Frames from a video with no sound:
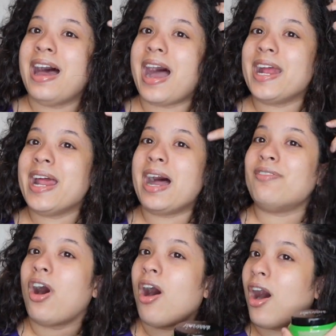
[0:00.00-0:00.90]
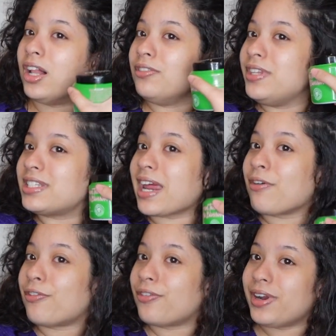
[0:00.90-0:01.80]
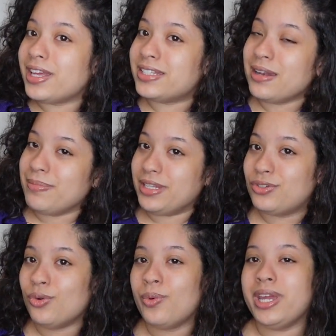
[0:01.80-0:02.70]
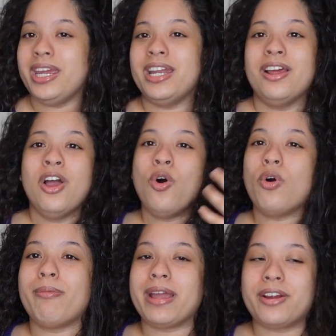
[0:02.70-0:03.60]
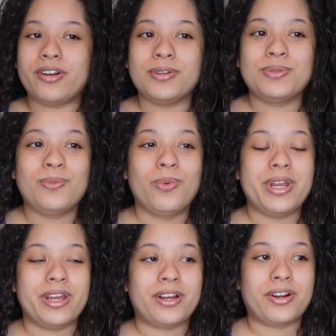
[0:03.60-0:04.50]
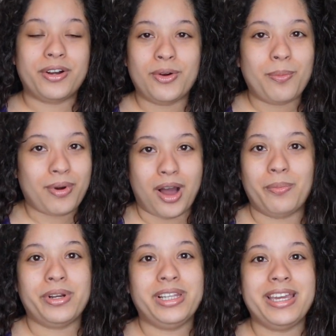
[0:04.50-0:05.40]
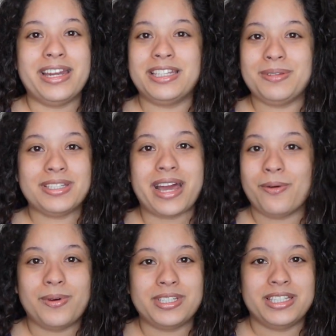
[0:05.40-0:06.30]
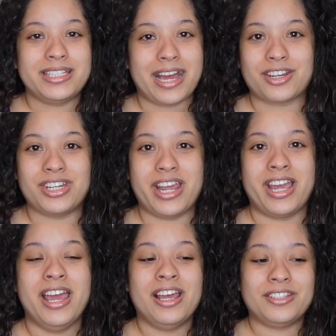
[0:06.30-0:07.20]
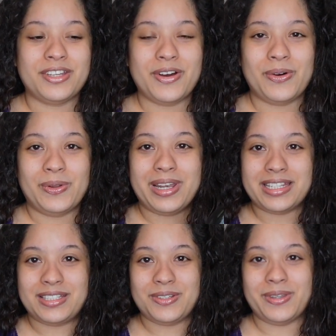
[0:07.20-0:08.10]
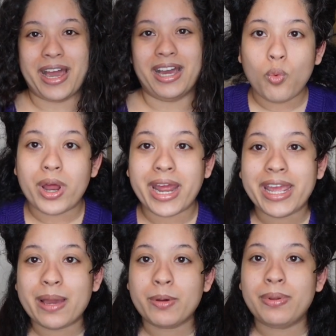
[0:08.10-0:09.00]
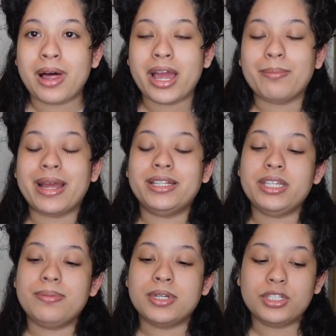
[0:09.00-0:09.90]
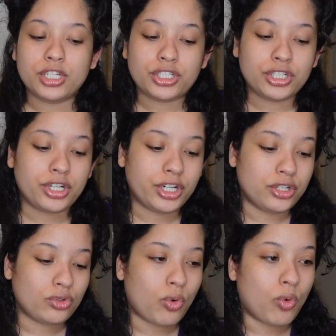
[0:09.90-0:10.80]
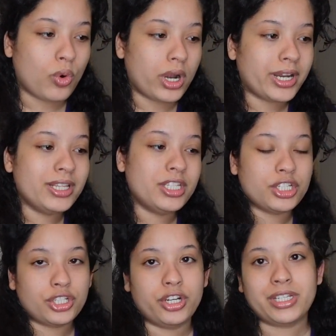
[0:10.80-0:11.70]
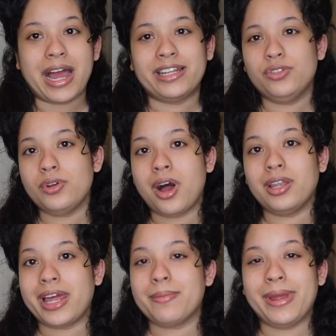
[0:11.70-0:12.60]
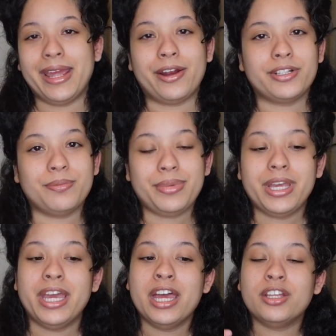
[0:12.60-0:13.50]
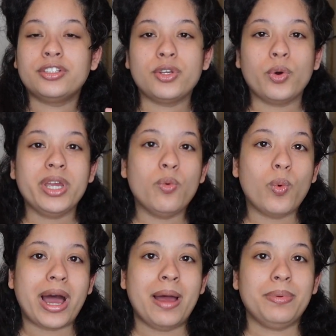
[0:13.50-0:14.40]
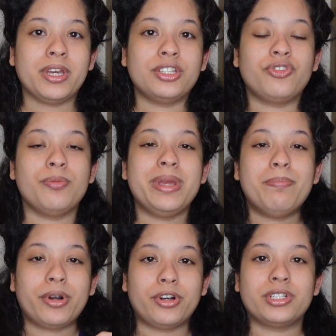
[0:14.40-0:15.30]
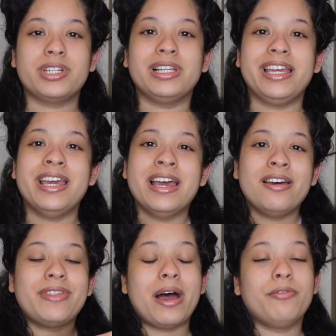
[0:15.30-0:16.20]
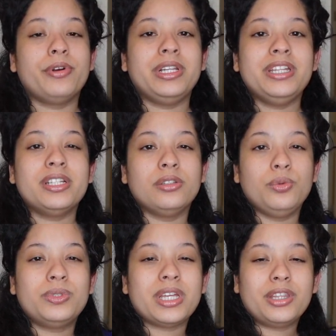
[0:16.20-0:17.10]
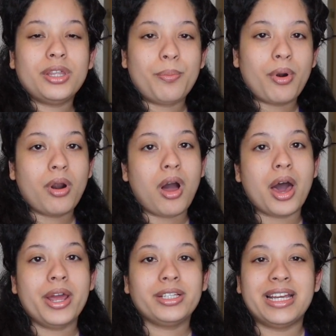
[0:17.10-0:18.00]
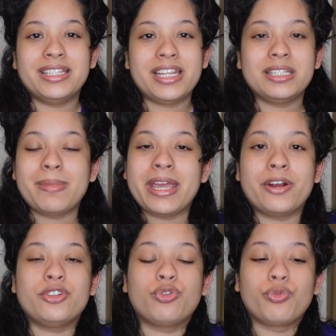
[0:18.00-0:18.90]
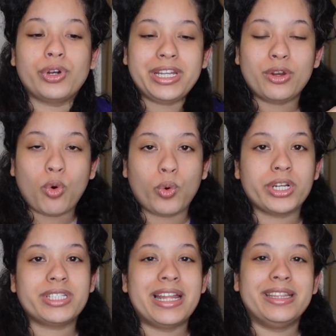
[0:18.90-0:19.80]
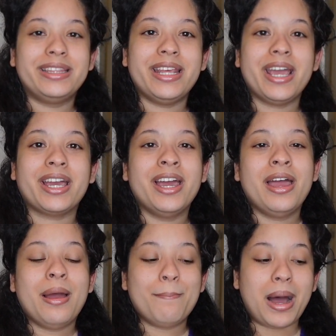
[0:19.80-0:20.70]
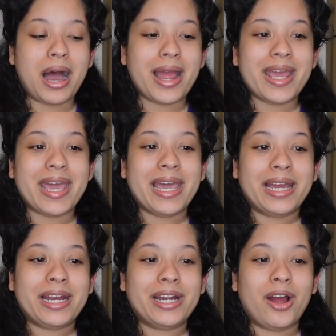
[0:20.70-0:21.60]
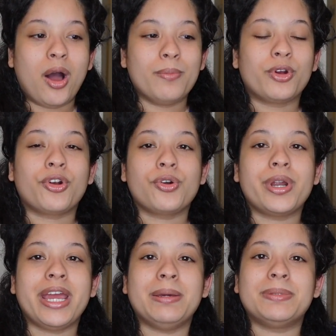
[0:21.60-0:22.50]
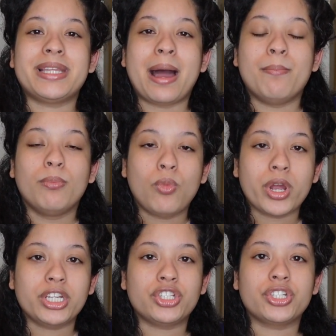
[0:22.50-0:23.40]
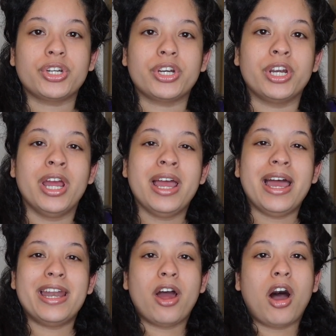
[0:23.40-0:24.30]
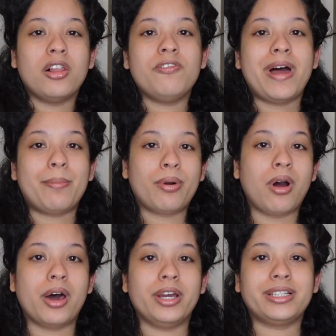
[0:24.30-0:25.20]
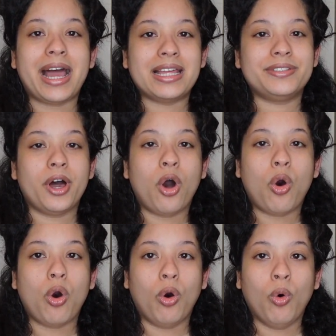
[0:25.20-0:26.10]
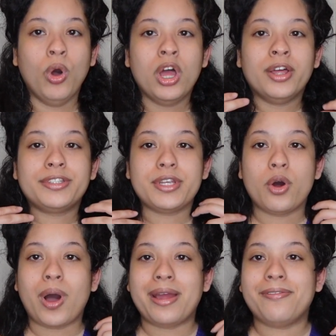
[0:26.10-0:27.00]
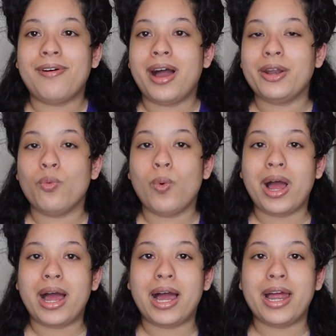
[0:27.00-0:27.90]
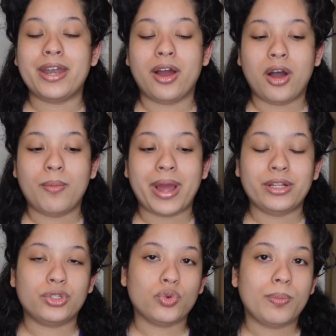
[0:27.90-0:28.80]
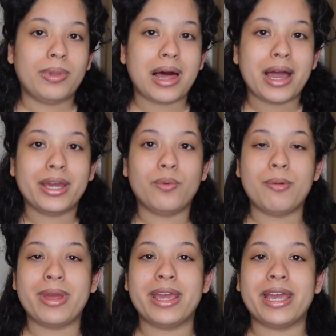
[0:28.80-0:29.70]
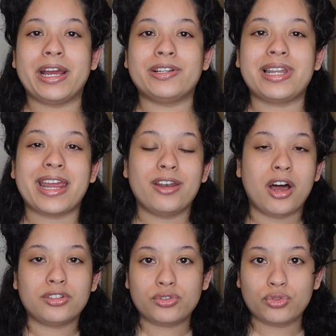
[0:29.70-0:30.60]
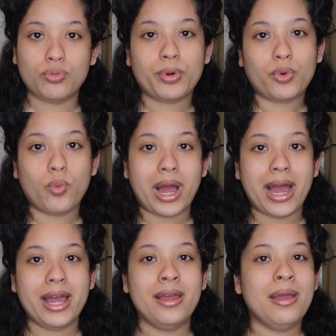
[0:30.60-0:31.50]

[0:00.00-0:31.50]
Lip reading: I'd have all of this like frizz in between, or my curls wouldn't curl properly, and it's because I wasn't sectioning. So let's do that. When I am applying my deep conditioners or conditioners, I do not like my hair to be soaking wet because for me personally, that really dilutes the product, and since my hair is really coarse and thick, my hair craves that moisture and all of that product as a whole. So I find when I do apply it, when my hair is like not super wet,